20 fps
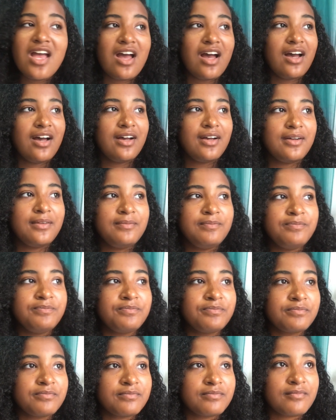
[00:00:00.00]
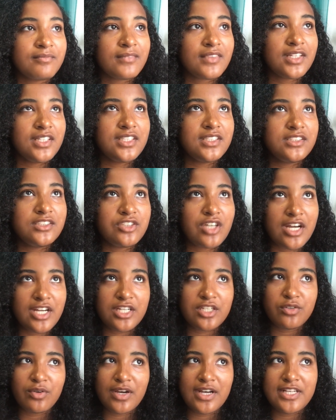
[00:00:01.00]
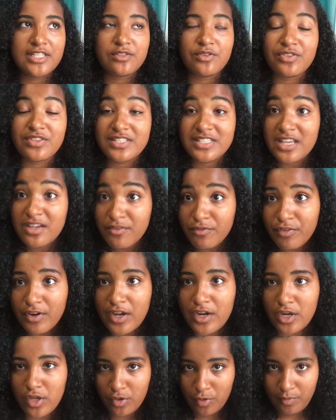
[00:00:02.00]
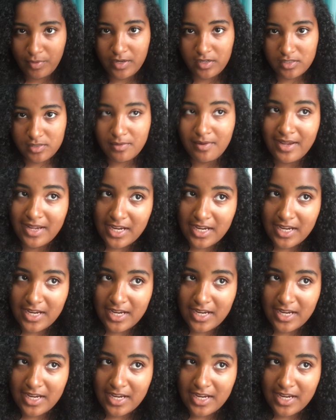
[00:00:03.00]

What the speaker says: I tried it twice with the same friend who pierced my